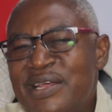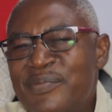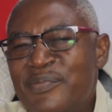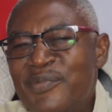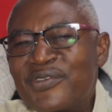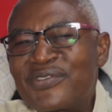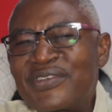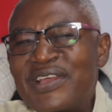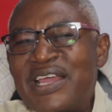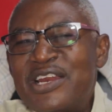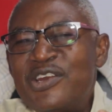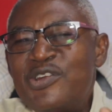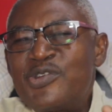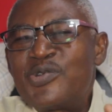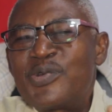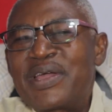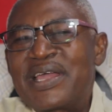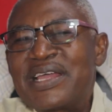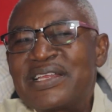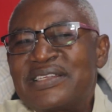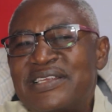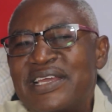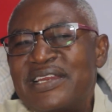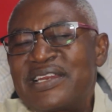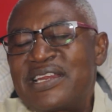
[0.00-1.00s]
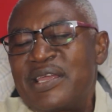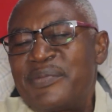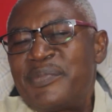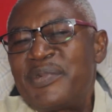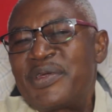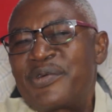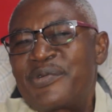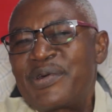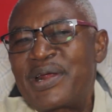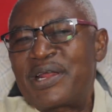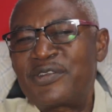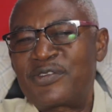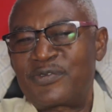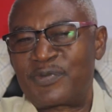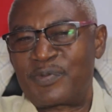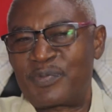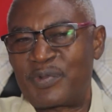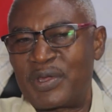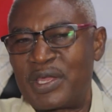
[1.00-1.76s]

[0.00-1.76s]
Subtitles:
the most educated immigrant,